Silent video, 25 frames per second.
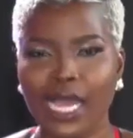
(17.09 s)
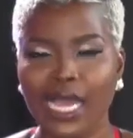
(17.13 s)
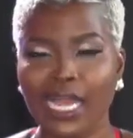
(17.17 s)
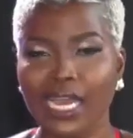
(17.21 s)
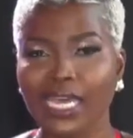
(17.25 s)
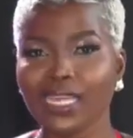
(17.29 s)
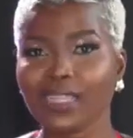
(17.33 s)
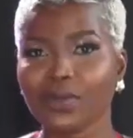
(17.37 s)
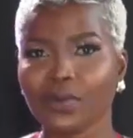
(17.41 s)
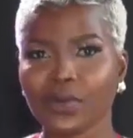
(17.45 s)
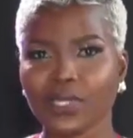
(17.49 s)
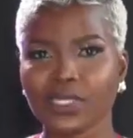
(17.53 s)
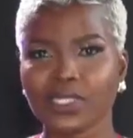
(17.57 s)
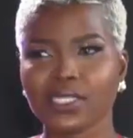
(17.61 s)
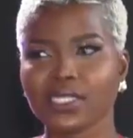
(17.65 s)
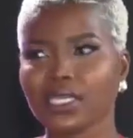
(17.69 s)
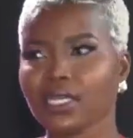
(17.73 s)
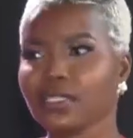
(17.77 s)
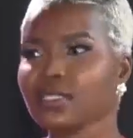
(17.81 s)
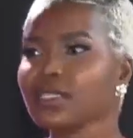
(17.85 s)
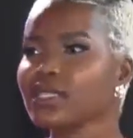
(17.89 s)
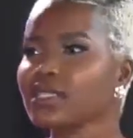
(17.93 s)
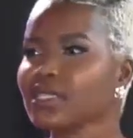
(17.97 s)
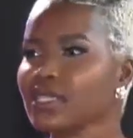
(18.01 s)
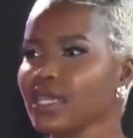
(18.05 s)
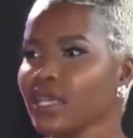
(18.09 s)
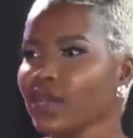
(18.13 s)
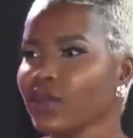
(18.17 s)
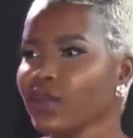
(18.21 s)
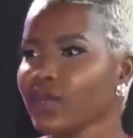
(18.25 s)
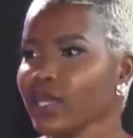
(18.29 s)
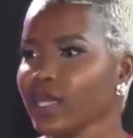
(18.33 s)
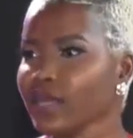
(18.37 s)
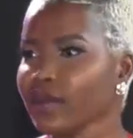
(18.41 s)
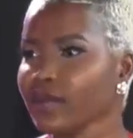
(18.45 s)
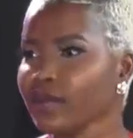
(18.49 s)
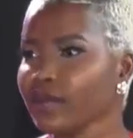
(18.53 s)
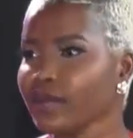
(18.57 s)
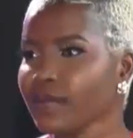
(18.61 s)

I like the way she says, say your name.